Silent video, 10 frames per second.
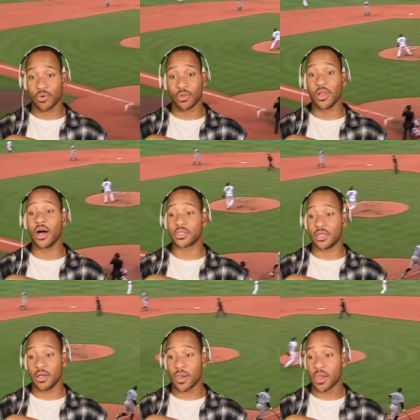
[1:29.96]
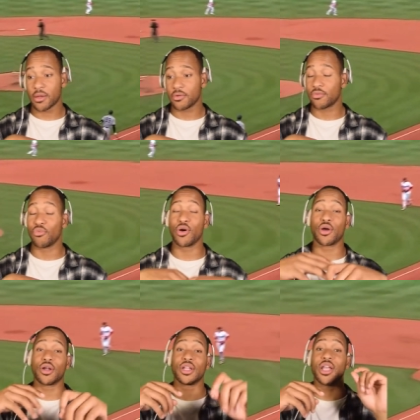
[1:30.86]
we're lucky.
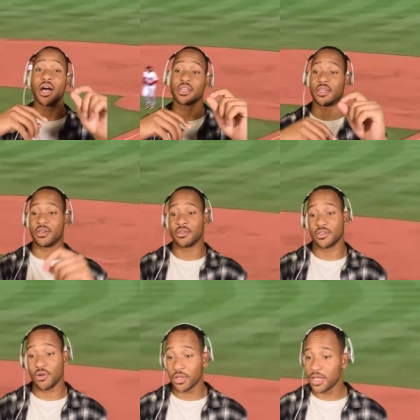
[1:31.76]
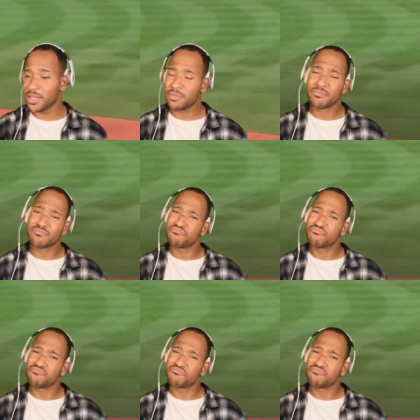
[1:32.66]
We're lucky. You know that?